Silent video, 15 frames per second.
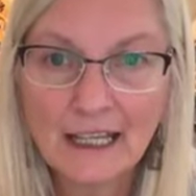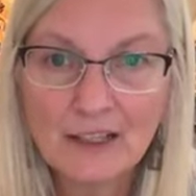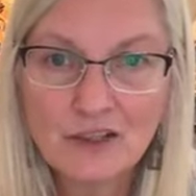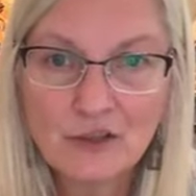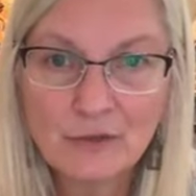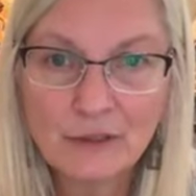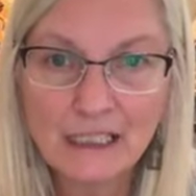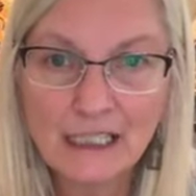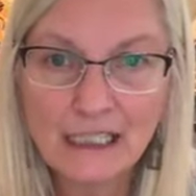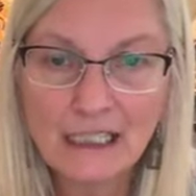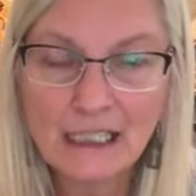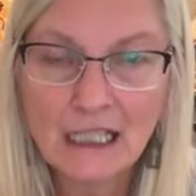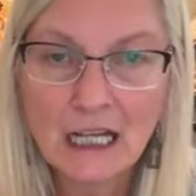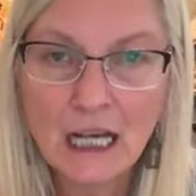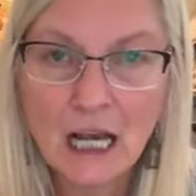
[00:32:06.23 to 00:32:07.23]
Hey,
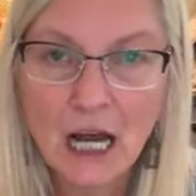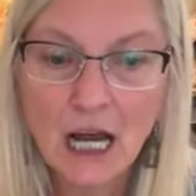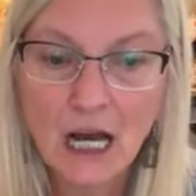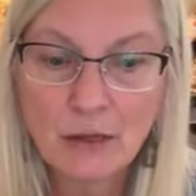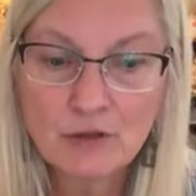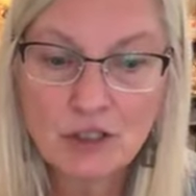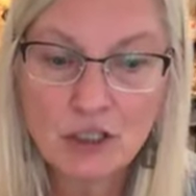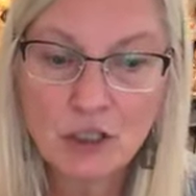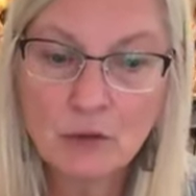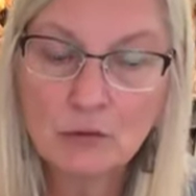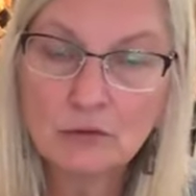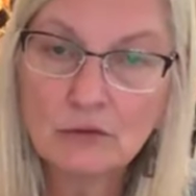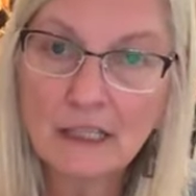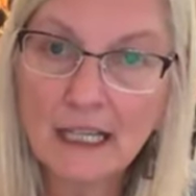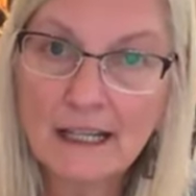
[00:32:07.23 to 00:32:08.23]
Shireen.
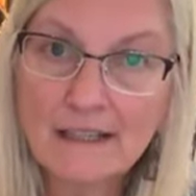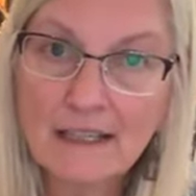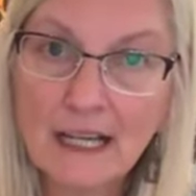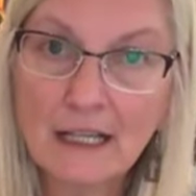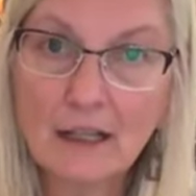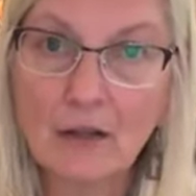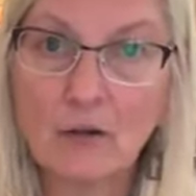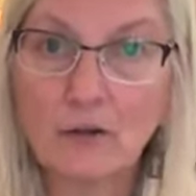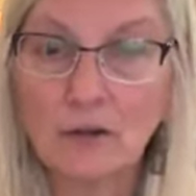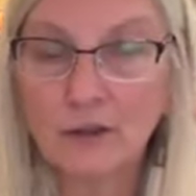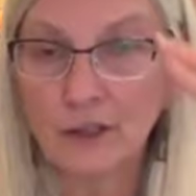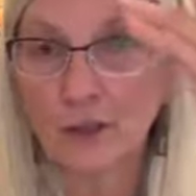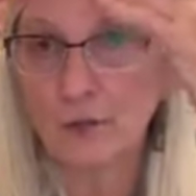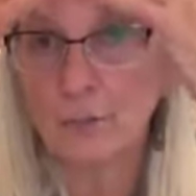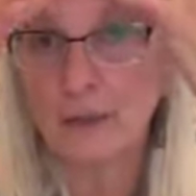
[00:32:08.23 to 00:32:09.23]
So, like I said,
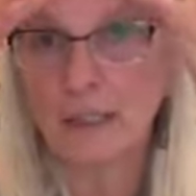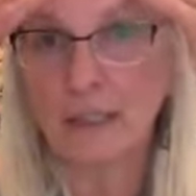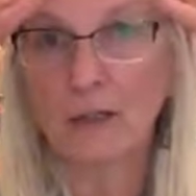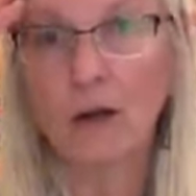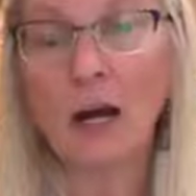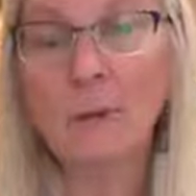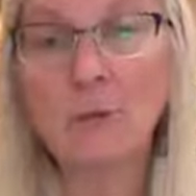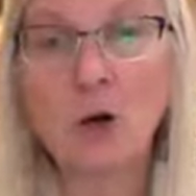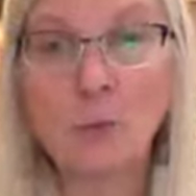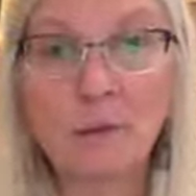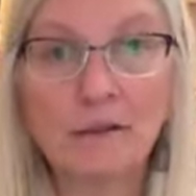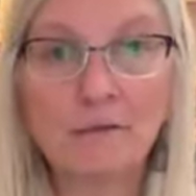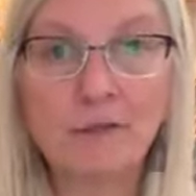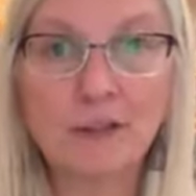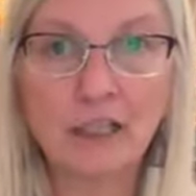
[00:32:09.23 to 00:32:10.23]
there will be, I'm
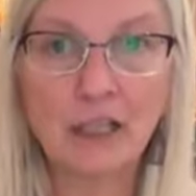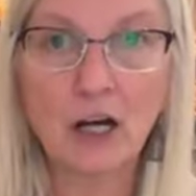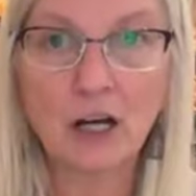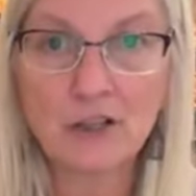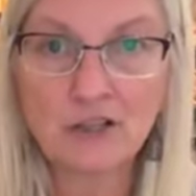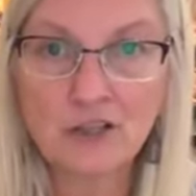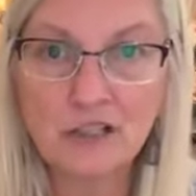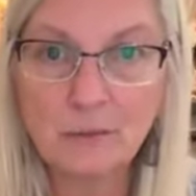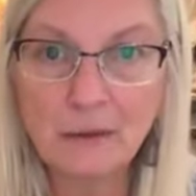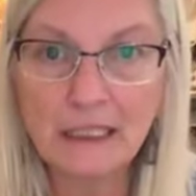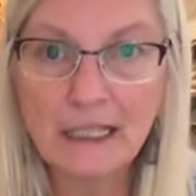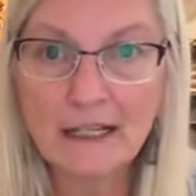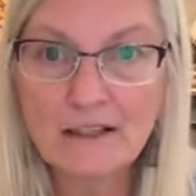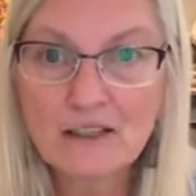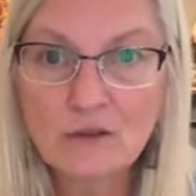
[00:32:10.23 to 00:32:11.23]
hoping for the auction to
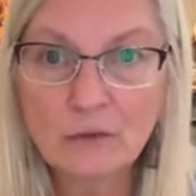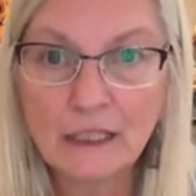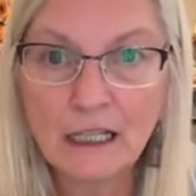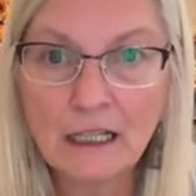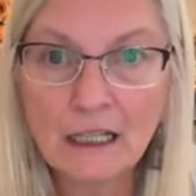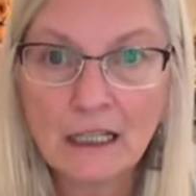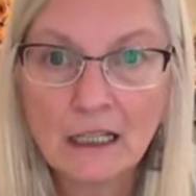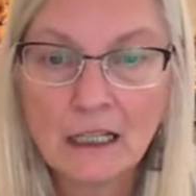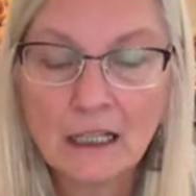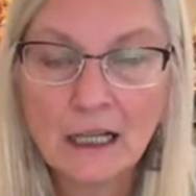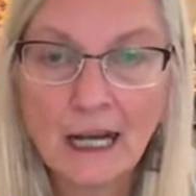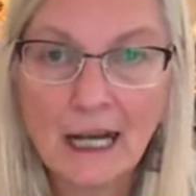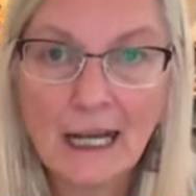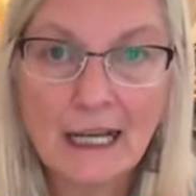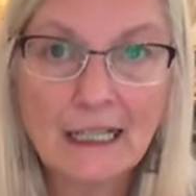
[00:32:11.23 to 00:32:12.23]
be next week.
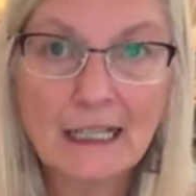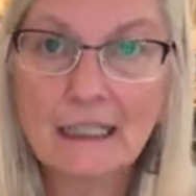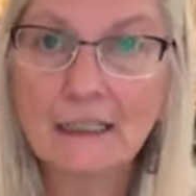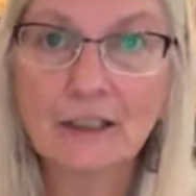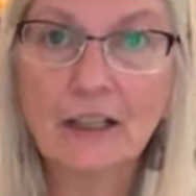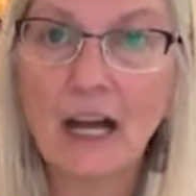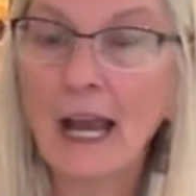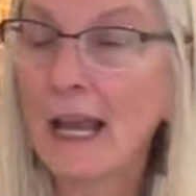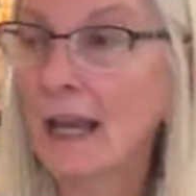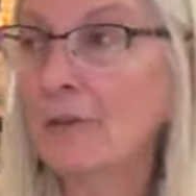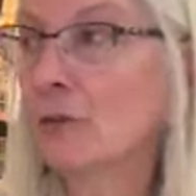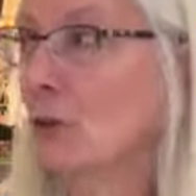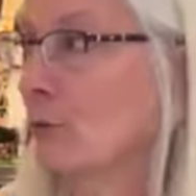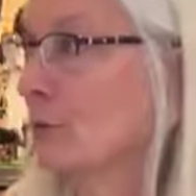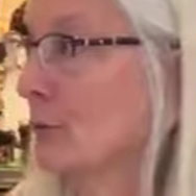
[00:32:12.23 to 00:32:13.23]
I got to clear out. I
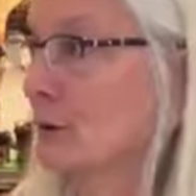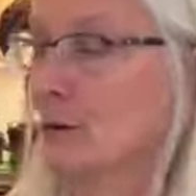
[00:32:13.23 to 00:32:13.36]
have no